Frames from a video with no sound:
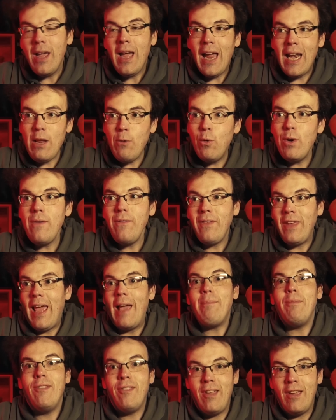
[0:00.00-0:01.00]
and he would have
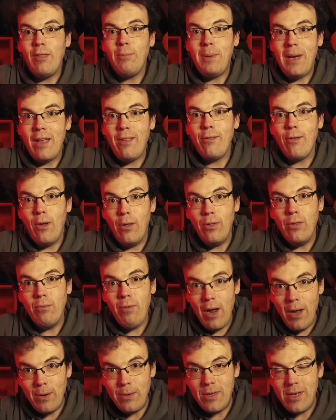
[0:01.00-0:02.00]
kept 6th place on the
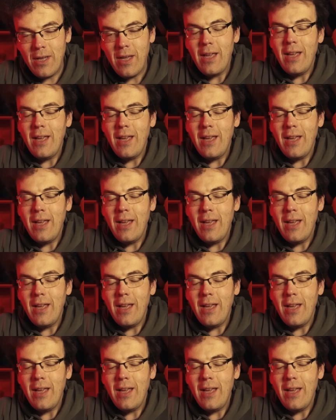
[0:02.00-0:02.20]
road.